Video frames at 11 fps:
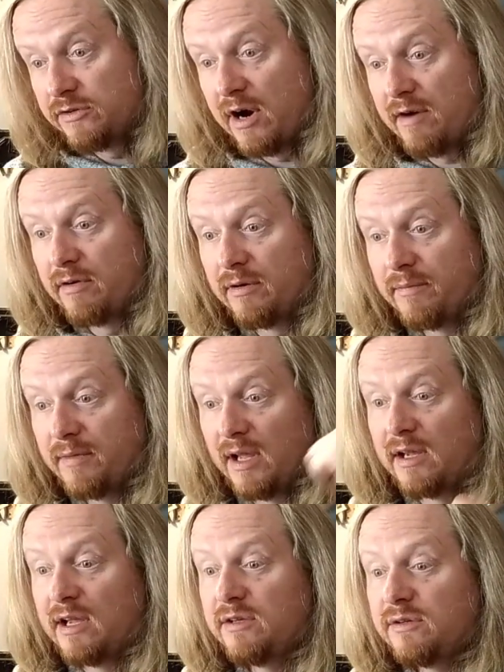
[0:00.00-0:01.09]
driver and
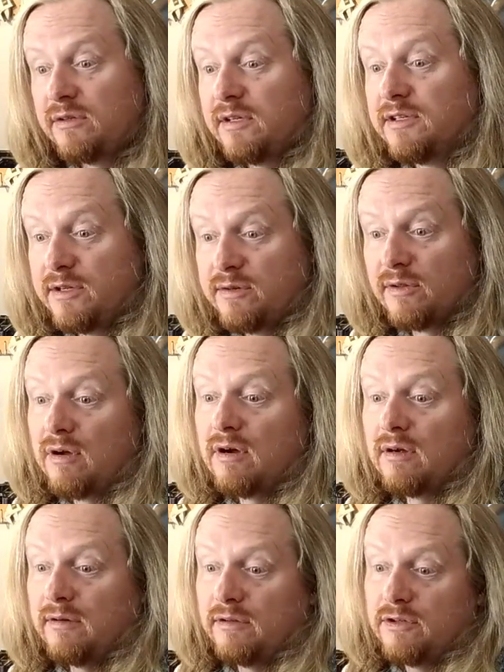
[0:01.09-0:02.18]
can continue
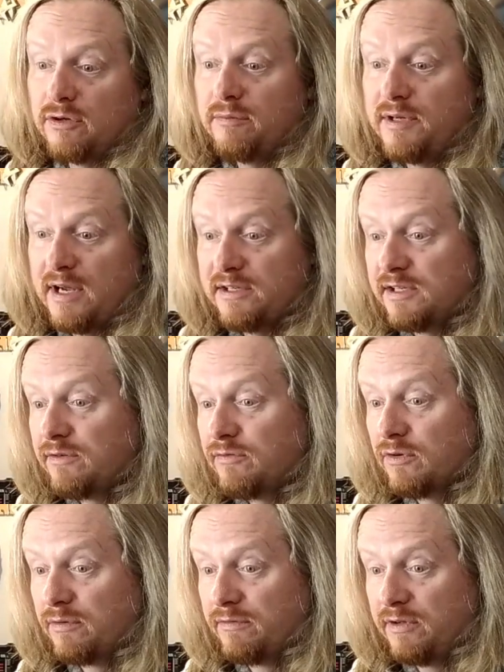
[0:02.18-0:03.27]
long-term testing
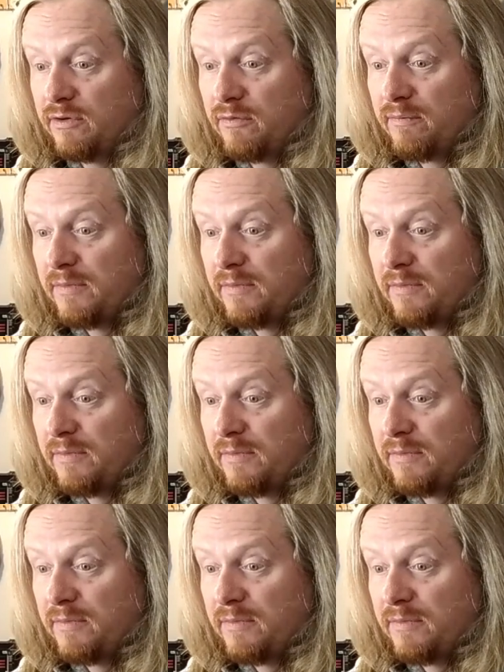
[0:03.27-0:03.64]
for review.